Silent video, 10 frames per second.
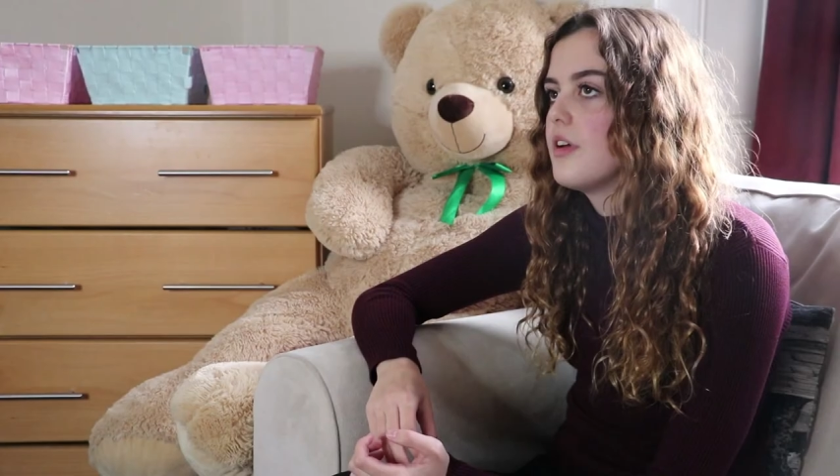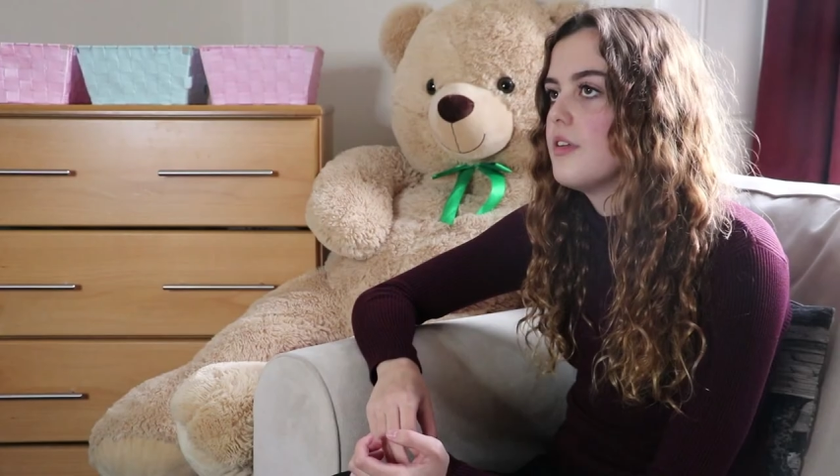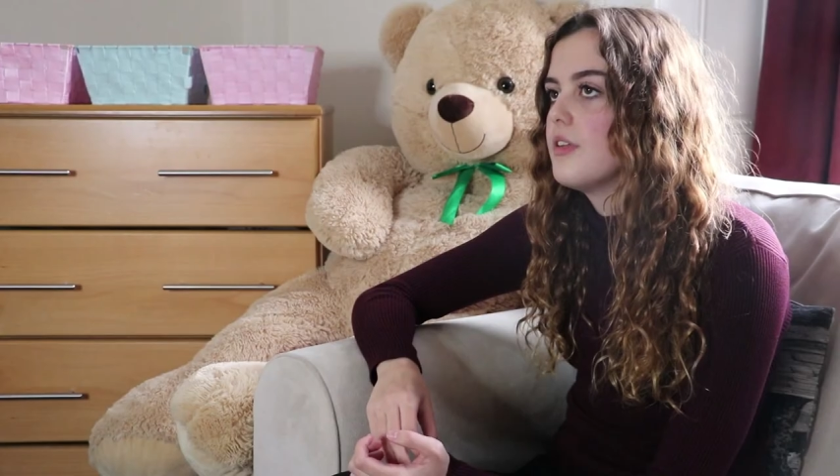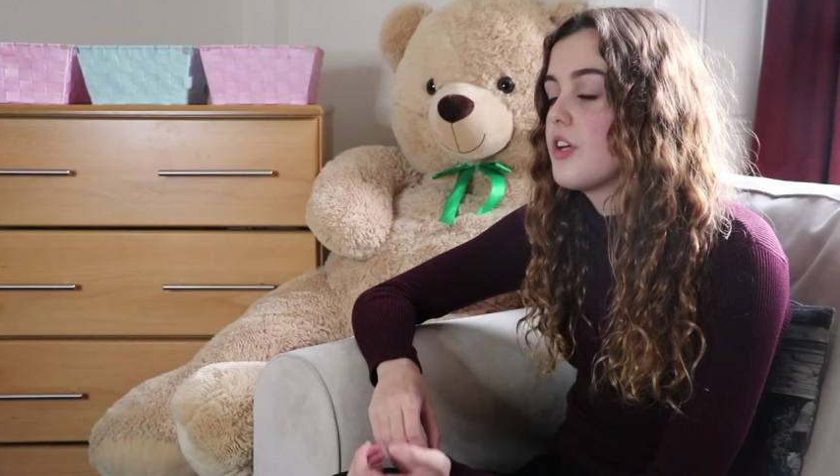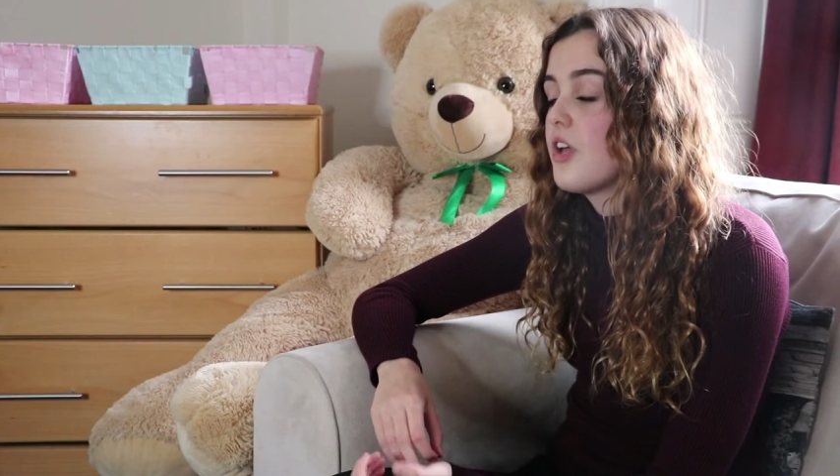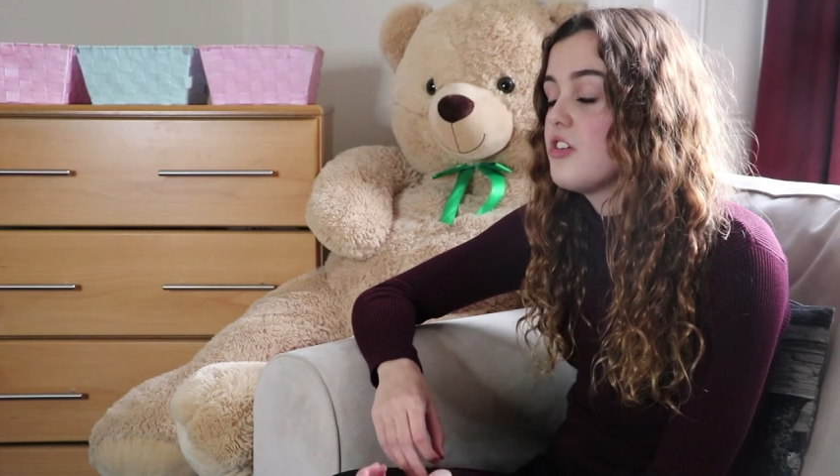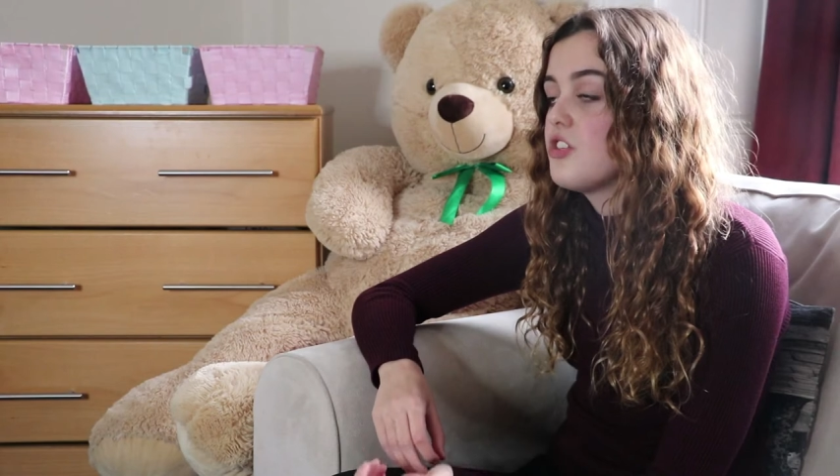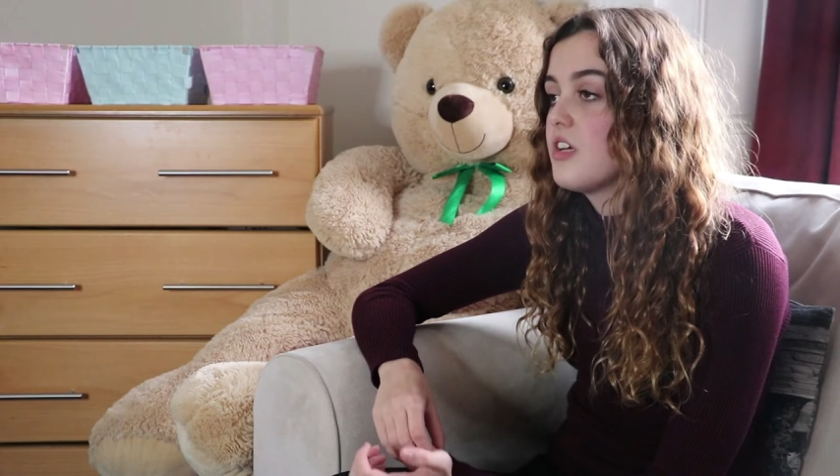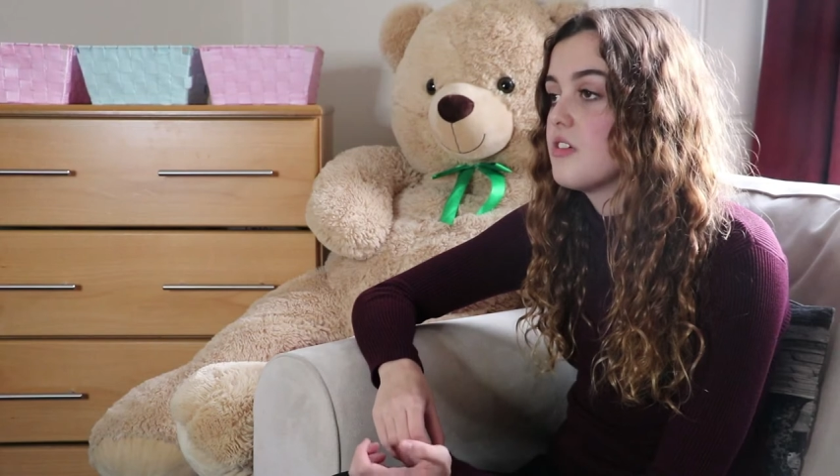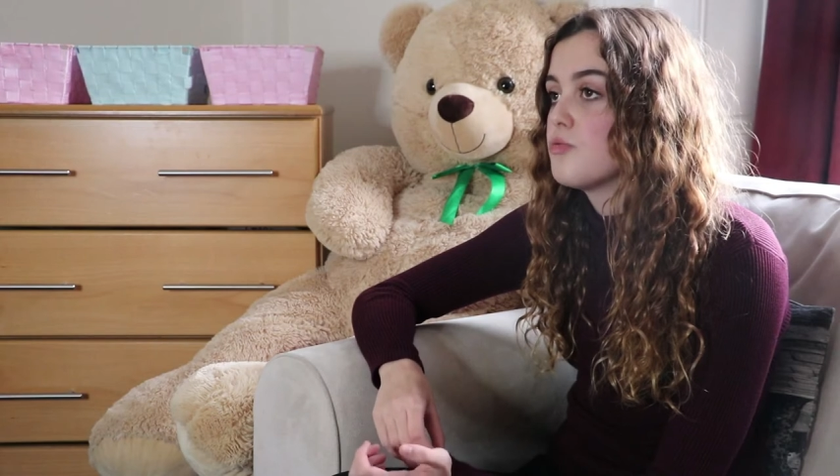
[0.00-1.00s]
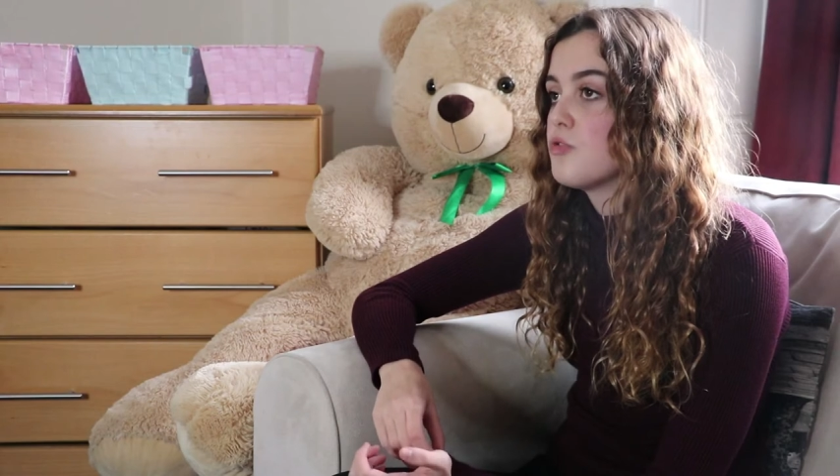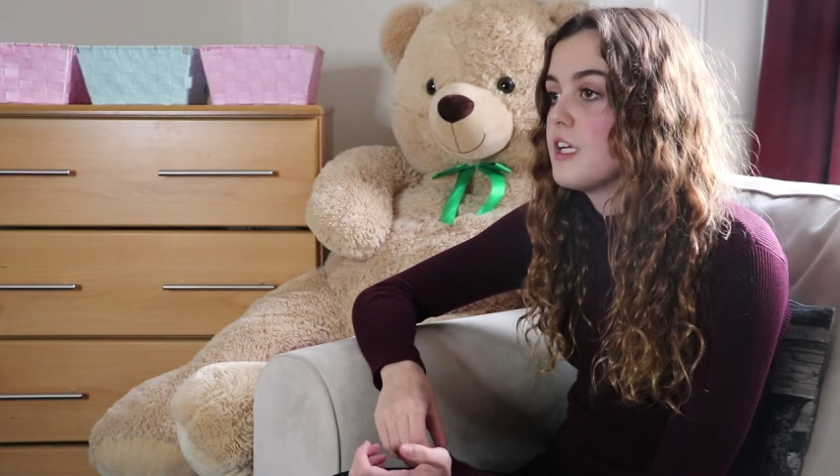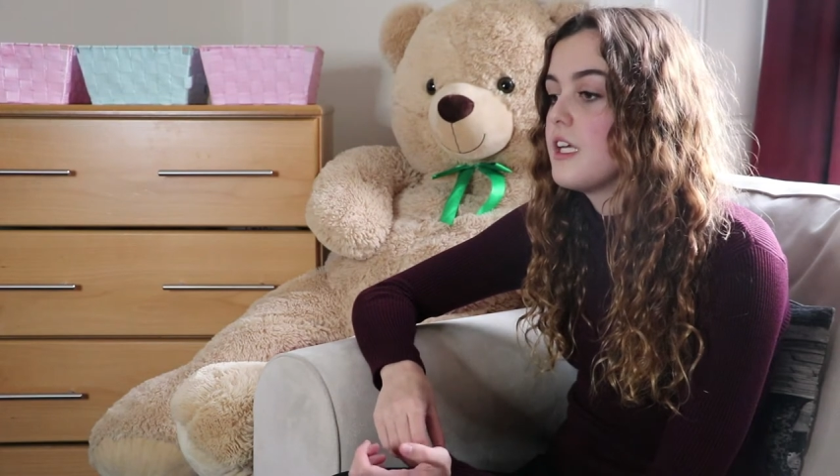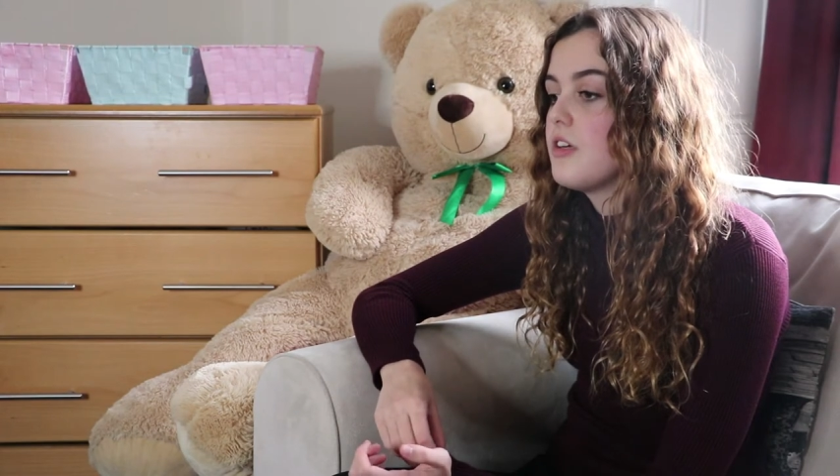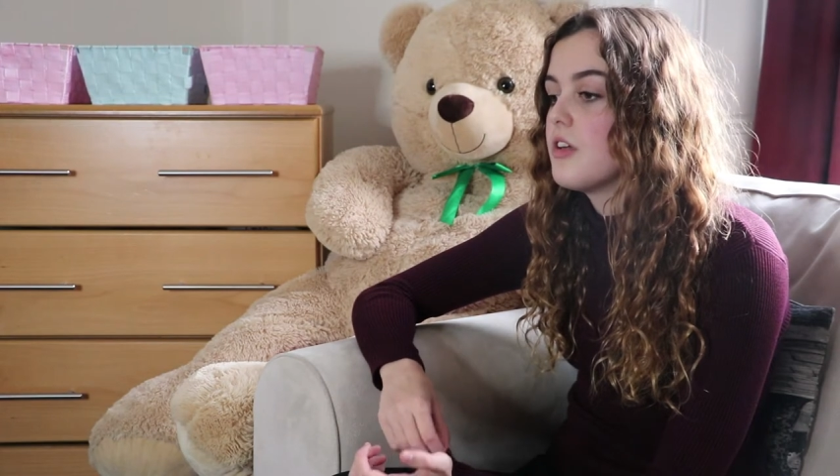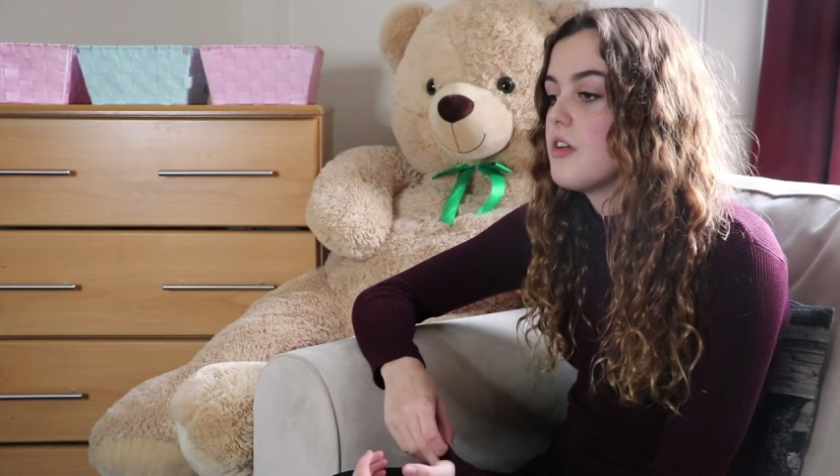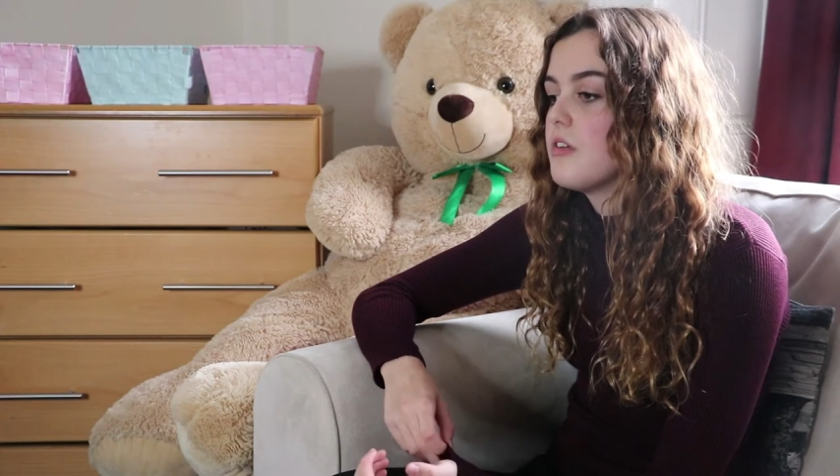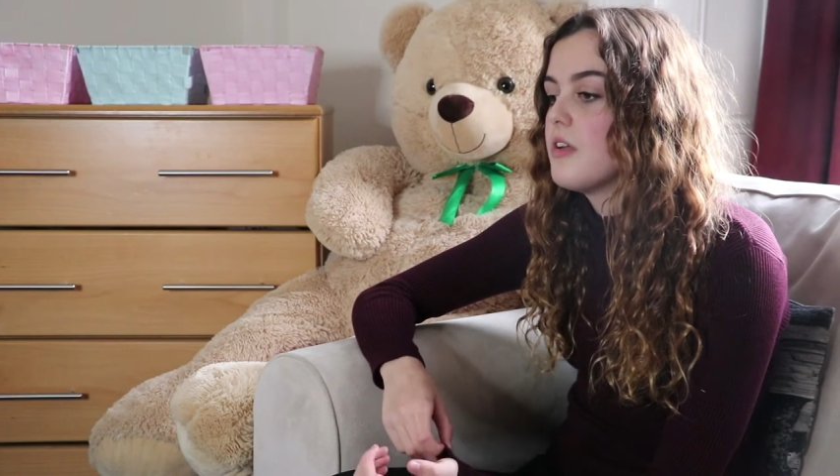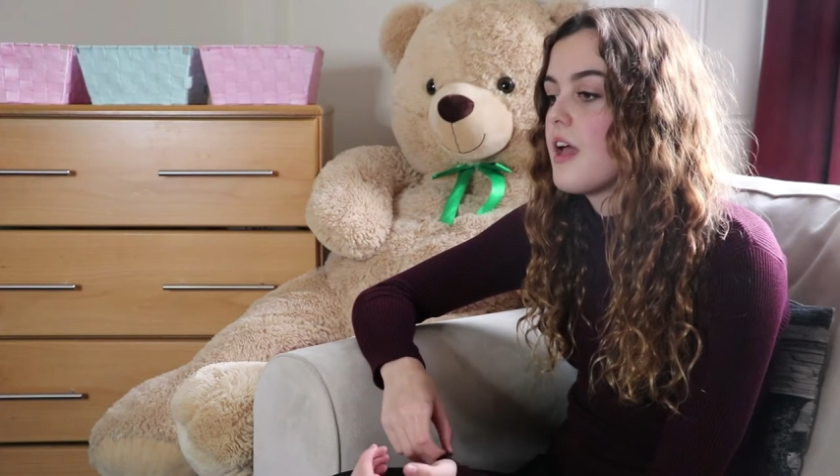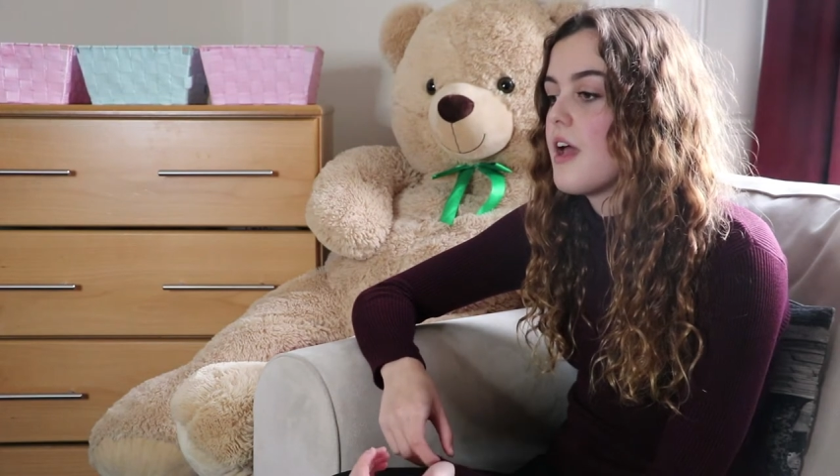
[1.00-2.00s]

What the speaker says: The coaching is really good,